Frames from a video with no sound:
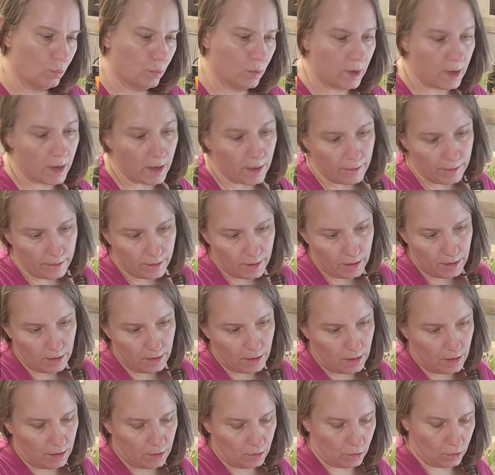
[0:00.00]
And then,
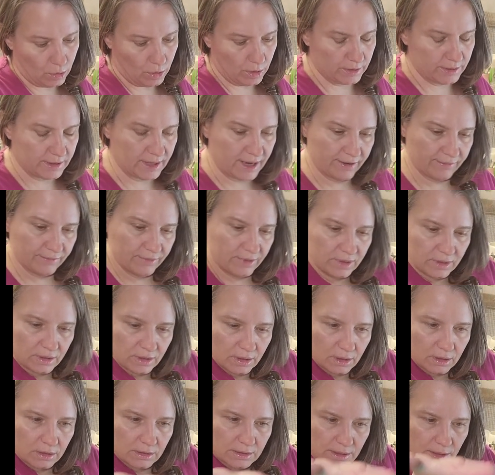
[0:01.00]
of course, having
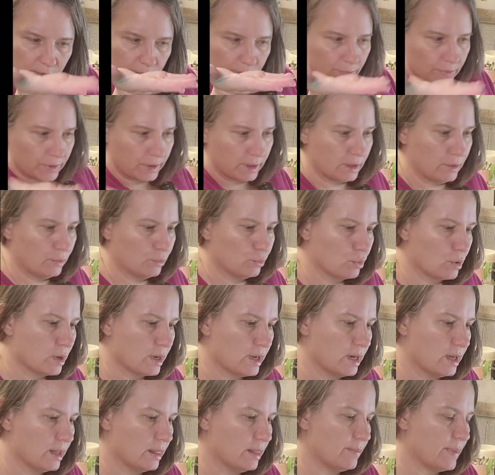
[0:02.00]
something right
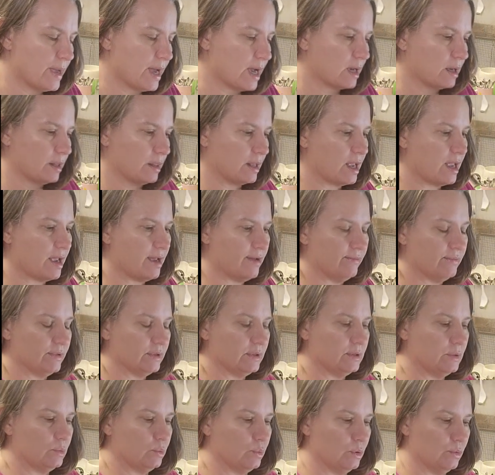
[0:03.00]
on the back of the
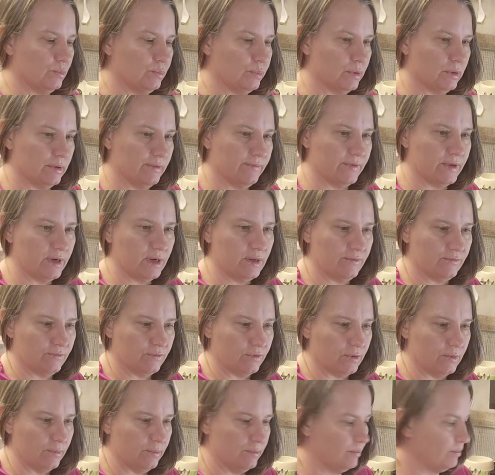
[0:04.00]
canvas will prevent it
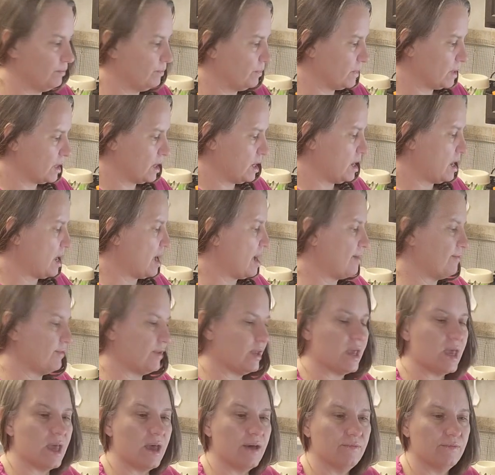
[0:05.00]
from having
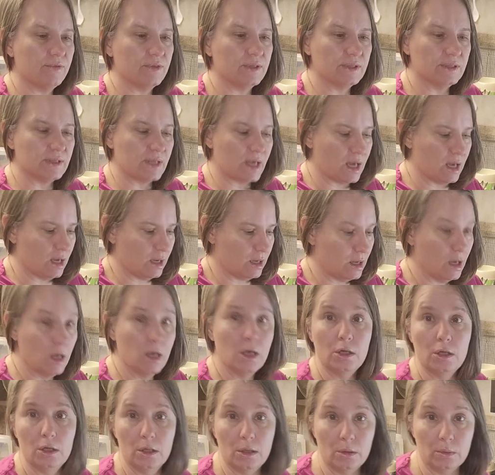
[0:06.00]
canvas sag.
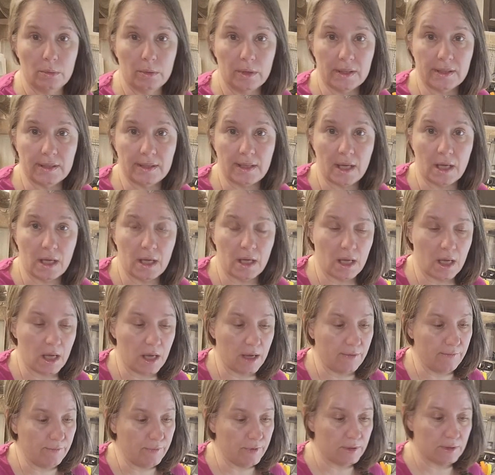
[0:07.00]
You don't want a saggy
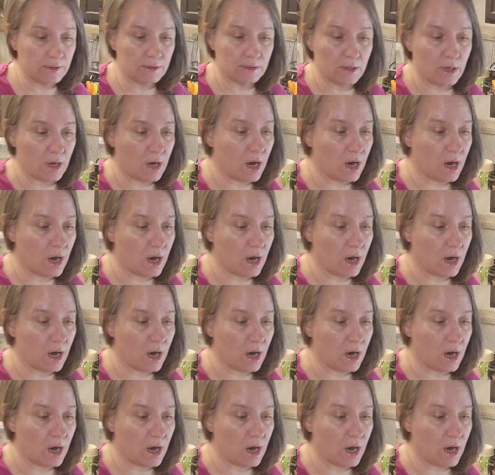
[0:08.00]
canvas.